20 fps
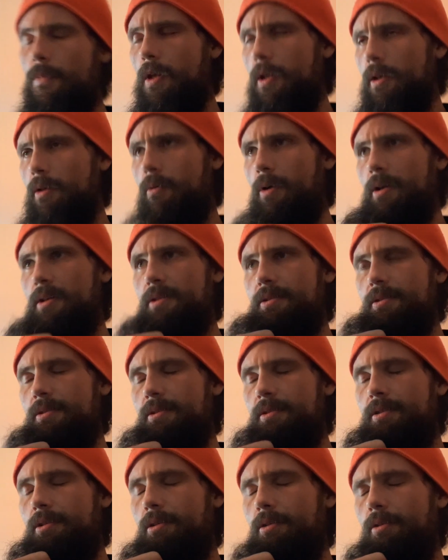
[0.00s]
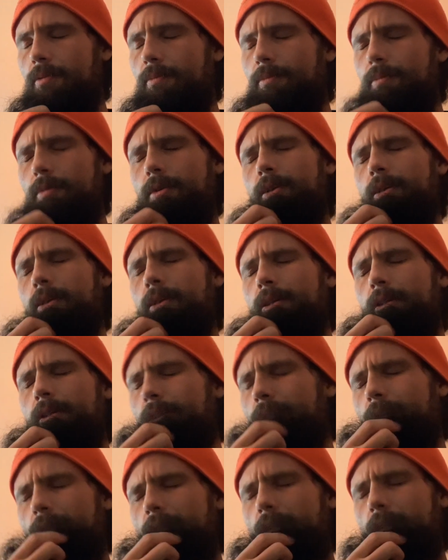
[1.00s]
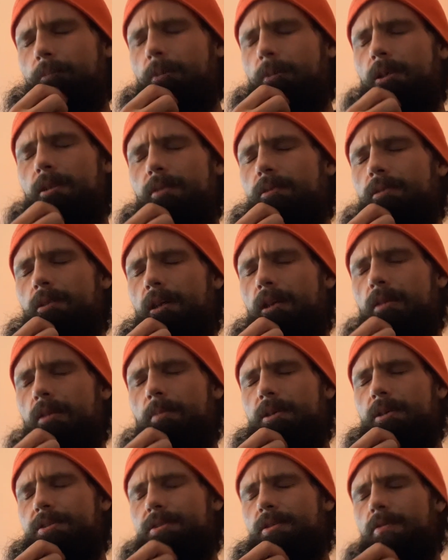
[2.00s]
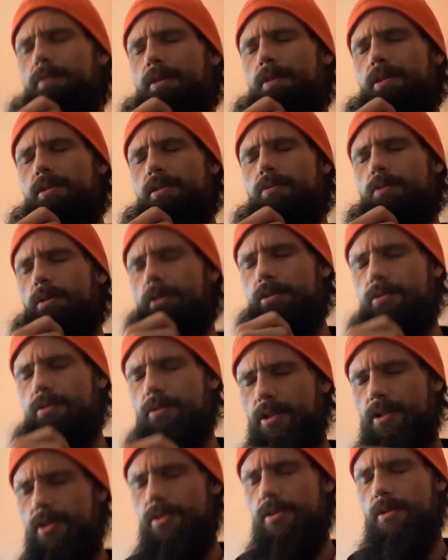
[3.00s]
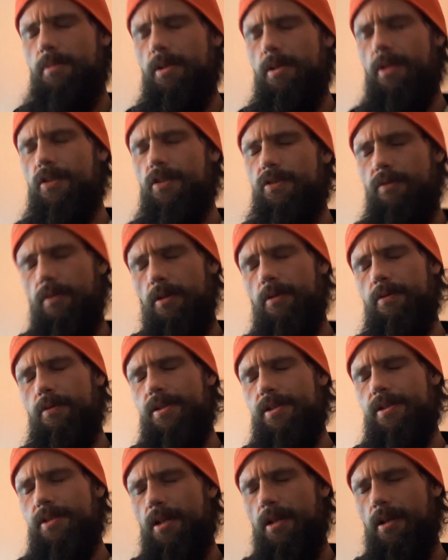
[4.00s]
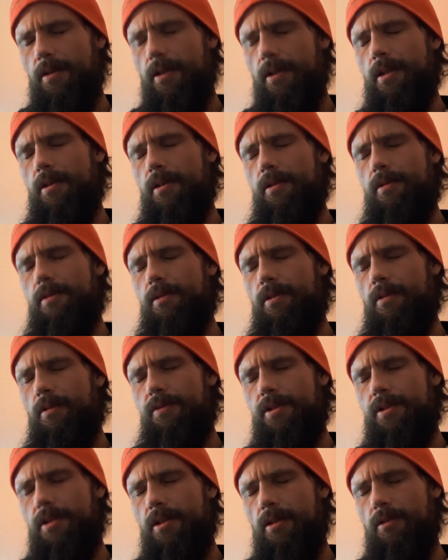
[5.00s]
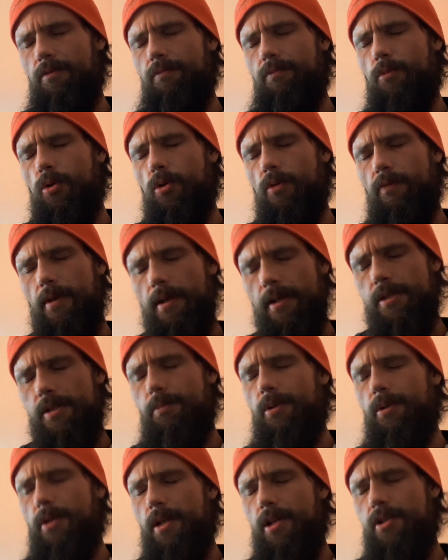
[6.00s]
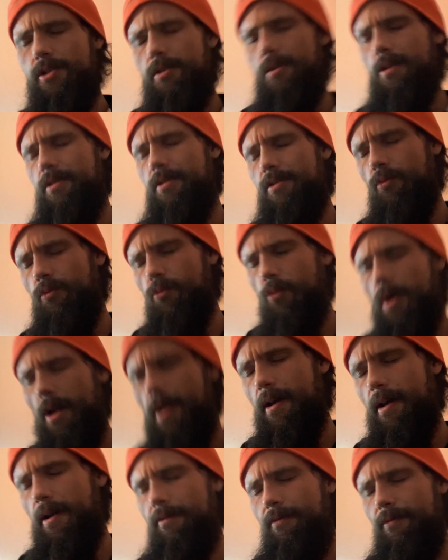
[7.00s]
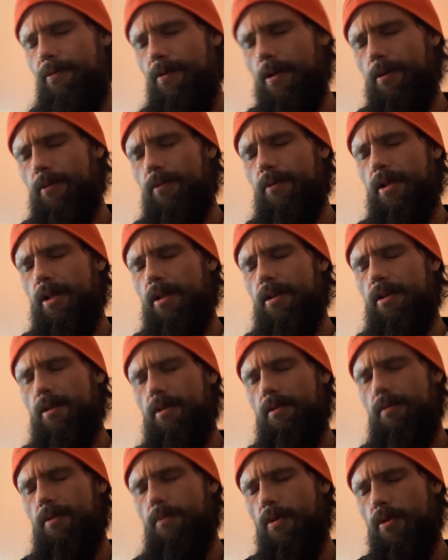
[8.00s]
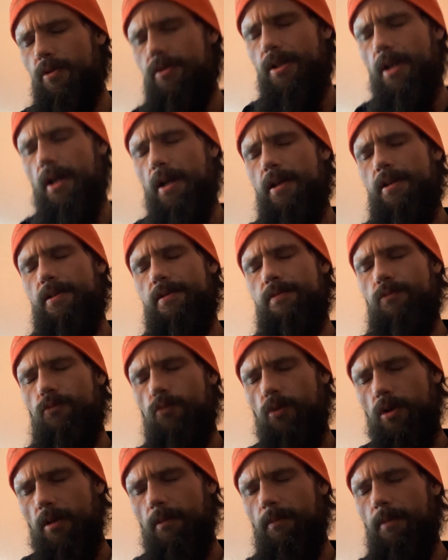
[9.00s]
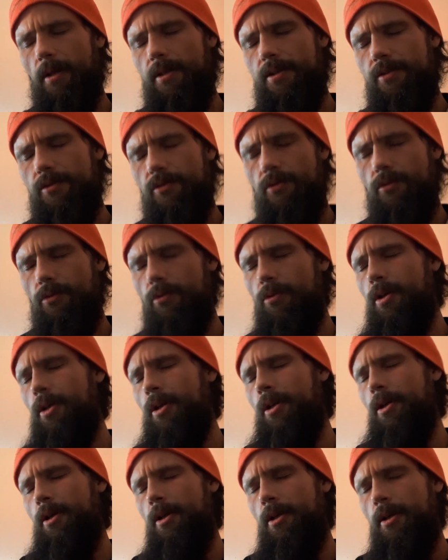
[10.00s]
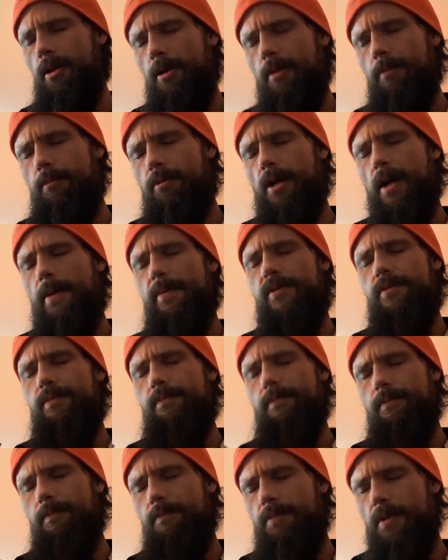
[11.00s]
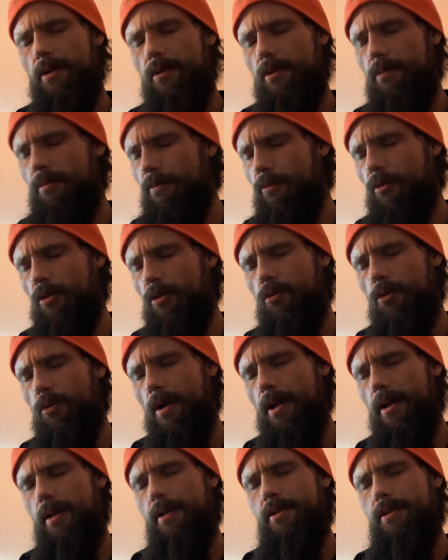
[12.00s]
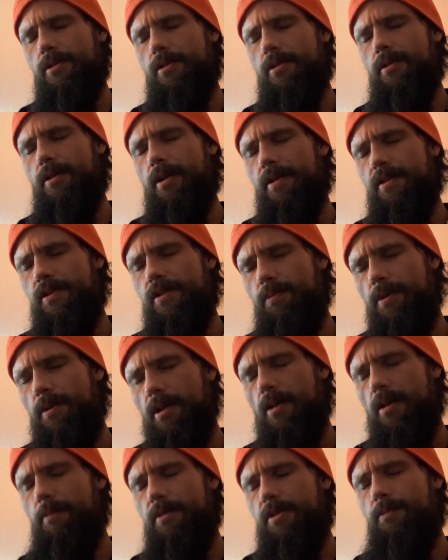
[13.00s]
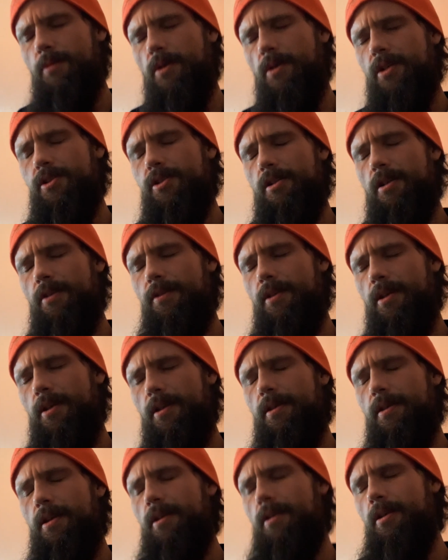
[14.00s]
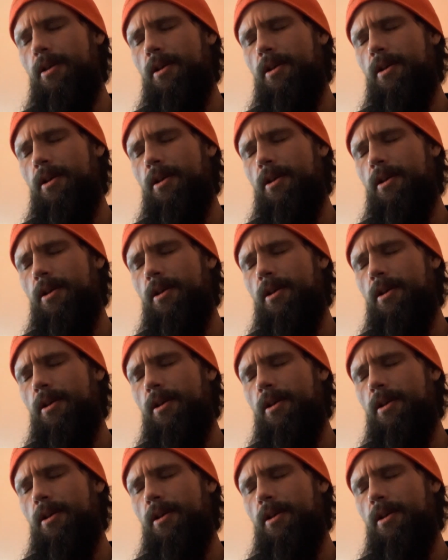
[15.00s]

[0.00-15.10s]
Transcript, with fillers: anyways so I'm getting a little ahead of myself. I just wanted to initially make this video to say that, you know, to give more of an explanation as to why I felt like the Most Highs wanted me to perhaps be a little bit more quiet or not speak up as much. And I think that